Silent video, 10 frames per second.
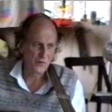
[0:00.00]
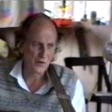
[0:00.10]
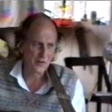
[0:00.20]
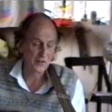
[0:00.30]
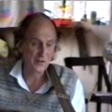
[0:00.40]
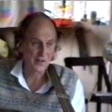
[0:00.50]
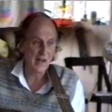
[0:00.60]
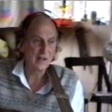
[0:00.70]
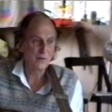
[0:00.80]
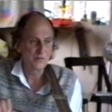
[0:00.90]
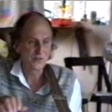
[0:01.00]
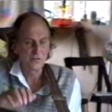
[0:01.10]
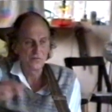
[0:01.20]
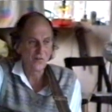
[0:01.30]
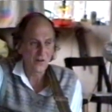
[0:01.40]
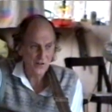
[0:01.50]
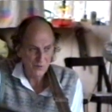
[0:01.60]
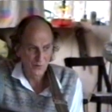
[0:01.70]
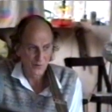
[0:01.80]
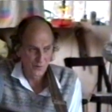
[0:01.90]
with games of
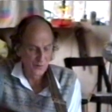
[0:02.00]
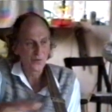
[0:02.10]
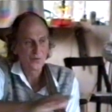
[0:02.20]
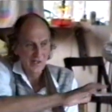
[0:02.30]
volleyball all